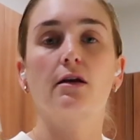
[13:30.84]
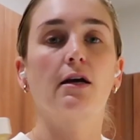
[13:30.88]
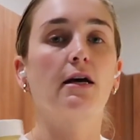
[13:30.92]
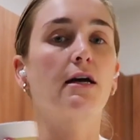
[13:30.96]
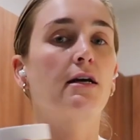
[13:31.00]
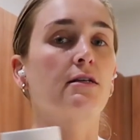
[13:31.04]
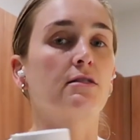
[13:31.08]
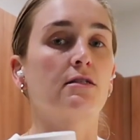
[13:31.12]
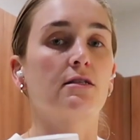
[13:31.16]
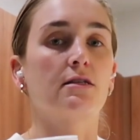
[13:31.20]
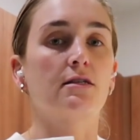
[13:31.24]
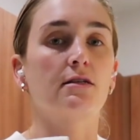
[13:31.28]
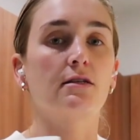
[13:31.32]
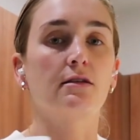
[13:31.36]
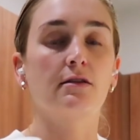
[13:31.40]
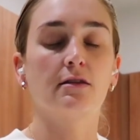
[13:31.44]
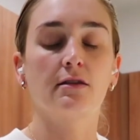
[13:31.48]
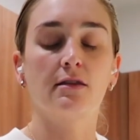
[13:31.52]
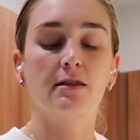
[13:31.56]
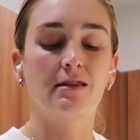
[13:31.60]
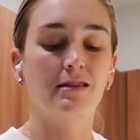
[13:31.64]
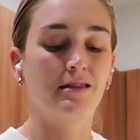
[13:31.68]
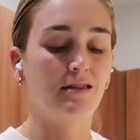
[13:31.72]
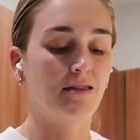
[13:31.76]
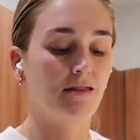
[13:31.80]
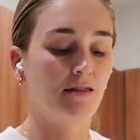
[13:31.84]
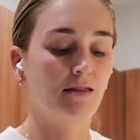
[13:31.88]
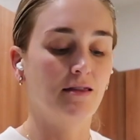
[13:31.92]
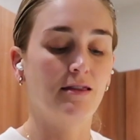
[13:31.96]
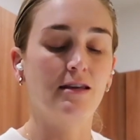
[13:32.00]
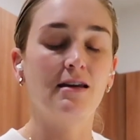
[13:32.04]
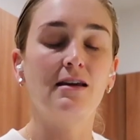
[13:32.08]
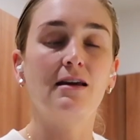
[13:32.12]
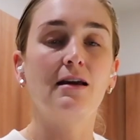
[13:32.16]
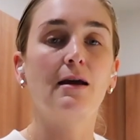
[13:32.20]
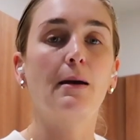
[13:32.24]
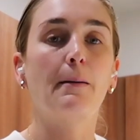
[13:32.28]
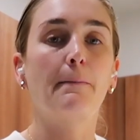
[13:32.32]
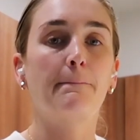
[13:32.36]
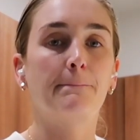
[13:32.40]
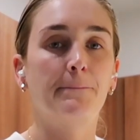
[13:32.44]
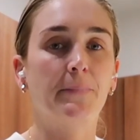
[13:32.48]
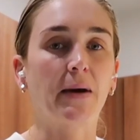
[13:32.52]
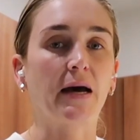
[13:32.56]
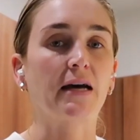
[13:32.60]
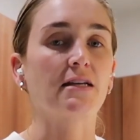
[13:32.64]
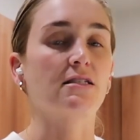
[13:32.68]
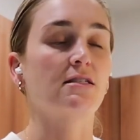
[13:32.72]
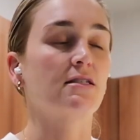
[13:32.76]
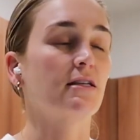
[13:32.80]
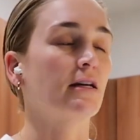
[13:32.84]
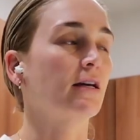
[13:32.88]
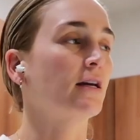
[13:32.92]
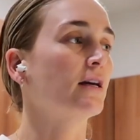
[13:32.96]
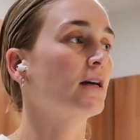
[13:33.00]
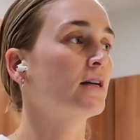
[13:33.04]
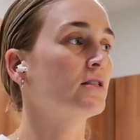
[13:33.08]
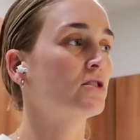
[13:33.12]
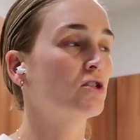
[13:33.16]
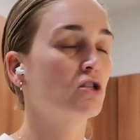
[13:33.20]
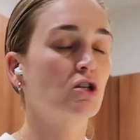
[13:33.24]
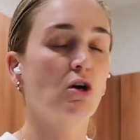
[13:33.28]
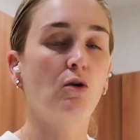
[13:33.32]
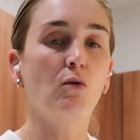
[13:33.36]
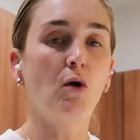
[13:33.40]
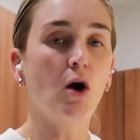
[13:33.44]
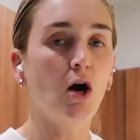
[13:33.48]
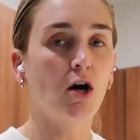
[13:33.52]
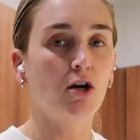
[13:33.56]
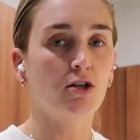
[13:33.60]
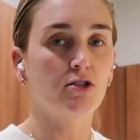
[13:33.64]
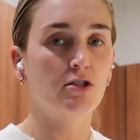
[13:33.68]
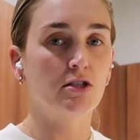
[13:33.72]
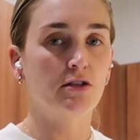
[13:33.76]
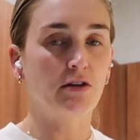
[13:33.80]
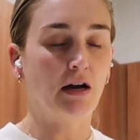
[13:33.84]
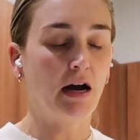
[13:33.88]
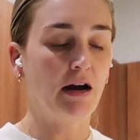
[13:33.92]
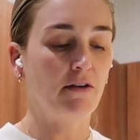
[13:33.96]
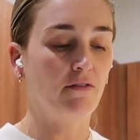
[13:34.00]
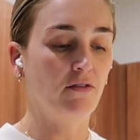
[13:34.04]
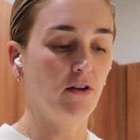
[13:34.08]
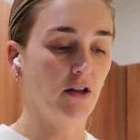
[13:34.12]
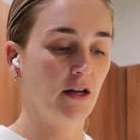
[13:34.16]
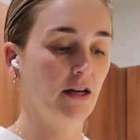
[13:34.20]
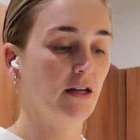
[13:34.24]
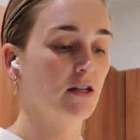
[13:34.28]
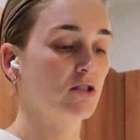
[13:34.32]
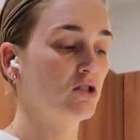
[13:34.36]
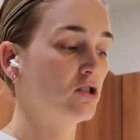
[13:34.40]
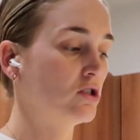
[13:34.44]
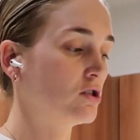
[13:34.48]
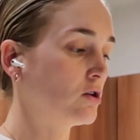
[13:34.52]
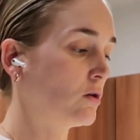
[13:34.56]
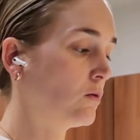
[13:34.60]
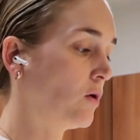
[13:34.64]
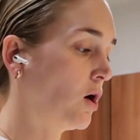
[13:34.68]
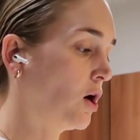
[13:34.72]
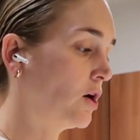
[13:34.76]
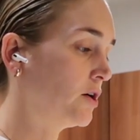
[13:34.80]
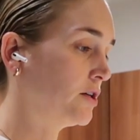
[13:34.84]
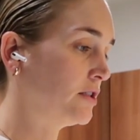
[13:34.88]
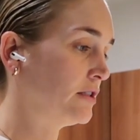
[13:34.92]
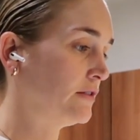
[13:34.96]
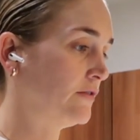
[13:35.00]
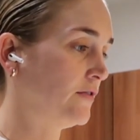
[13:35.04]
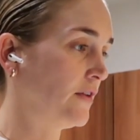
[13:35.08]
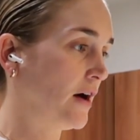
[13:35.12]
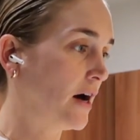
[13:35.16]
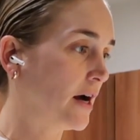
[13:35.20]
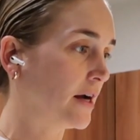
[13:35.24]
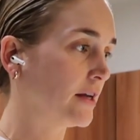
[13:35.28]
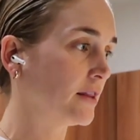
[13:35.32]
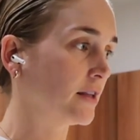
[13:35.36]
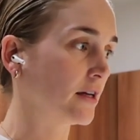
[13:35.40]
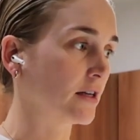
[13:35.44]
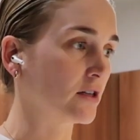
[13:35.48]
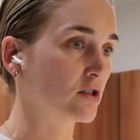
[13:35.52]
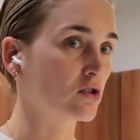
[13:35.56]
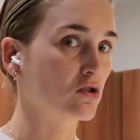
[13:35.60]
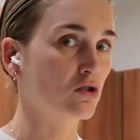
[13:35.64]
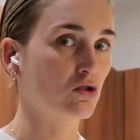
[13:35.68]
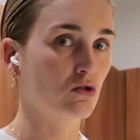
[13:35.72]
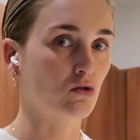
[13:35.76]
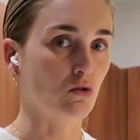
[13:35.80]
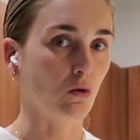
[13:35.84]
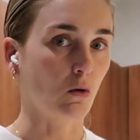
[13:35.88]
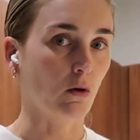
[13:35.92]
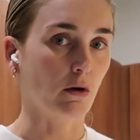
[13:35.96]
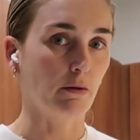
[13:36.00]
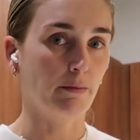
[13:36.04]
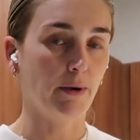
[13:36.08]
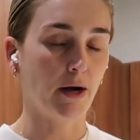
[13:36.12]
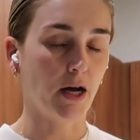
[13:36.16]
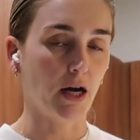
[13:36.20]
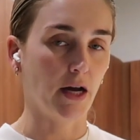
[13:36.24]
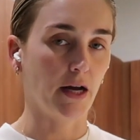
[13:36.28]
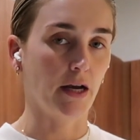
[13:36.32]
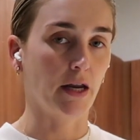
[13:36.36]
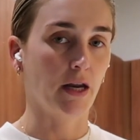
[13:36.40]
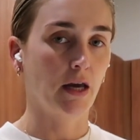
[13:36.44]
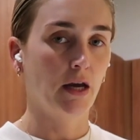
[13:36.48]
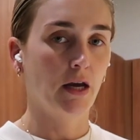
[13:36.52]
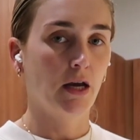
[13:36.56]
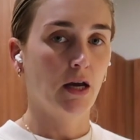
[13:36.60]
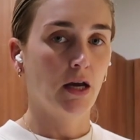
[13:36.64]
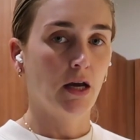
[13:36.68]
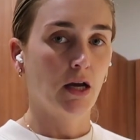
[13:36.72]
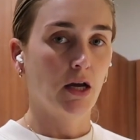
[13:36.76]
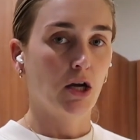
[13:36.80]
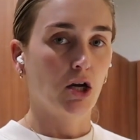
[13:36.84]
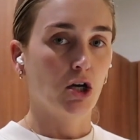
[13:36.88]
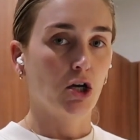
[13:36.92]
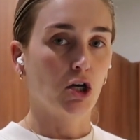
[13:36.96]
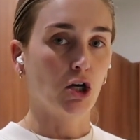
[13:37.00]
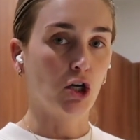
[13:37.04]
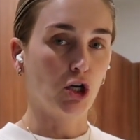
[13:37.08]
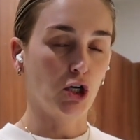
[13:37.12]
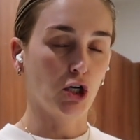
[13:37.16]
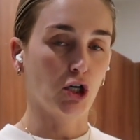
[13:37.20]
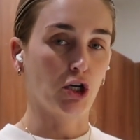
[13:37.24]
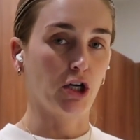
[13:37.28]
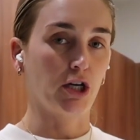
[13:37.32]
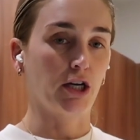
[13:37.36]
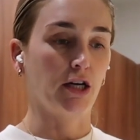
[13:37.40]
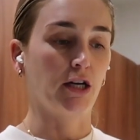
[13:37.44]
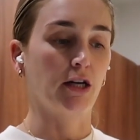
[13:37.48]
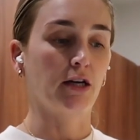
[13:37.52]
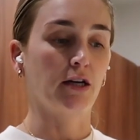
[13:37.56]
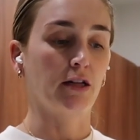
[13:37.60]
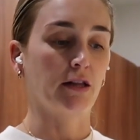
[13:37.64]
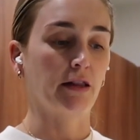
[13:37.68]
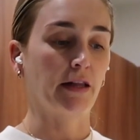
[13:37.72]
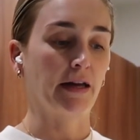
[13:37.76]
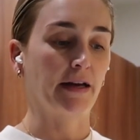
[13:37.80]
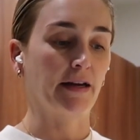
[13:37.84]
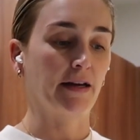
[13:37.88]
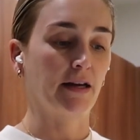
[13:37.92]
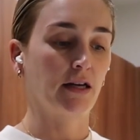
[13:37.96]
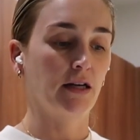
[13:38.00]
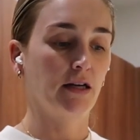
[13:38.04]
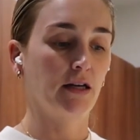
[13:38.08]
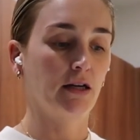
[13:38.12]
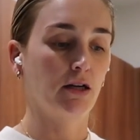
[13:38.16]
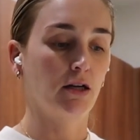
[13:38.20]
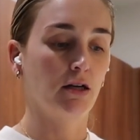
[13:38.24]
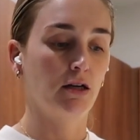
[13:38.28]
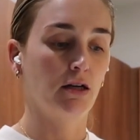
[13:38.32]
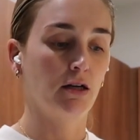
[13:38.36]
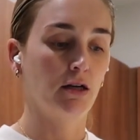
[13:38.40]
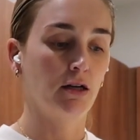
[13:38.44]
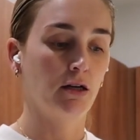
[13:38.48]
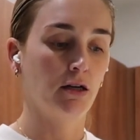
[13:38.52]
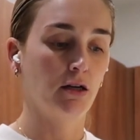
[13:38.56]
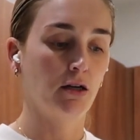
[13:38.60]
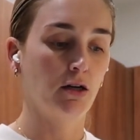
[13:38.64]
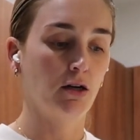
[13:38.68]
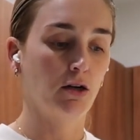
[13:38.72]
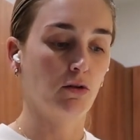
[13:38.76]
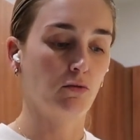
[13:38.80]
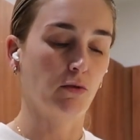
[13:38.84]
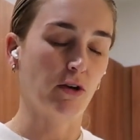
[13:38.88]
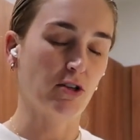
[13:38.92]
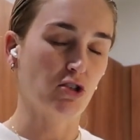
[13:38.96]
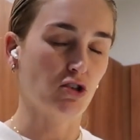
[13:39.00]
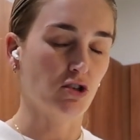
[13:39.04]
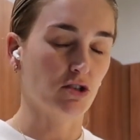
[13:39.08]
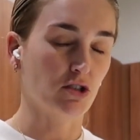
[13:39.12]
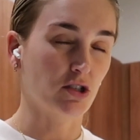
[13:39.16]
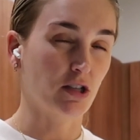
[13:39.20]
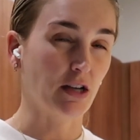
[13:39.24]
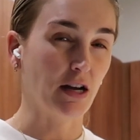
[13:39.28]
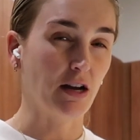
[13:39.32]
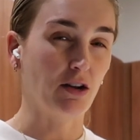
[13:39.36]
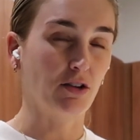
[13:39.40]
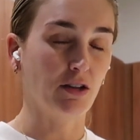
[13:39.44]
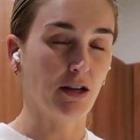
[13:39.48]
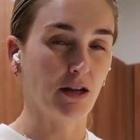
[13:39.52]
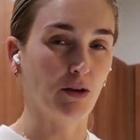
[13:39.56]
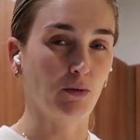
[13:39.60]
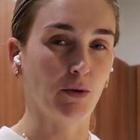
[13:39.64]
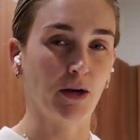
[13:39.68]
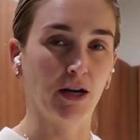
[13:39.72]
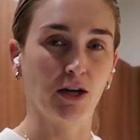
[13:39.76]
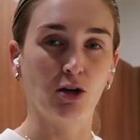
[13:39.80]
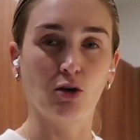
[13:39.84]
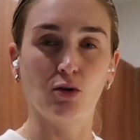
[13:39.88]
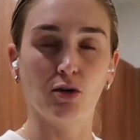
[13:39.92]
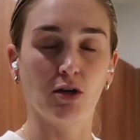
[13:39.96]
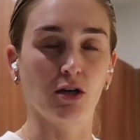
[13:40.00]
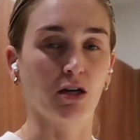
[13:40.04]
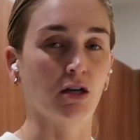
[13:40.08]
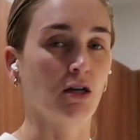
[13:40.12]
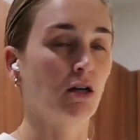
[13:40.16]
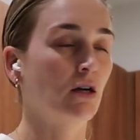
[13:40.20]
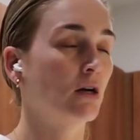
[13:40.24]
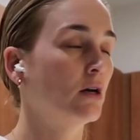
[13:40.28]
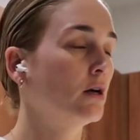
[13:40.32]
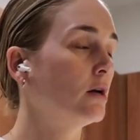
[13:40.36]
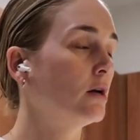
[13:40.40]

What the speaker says: It's the best. Like, it's so hard to, I feel like it's so hard to find like store-bought good like restaurant style. Like when I go to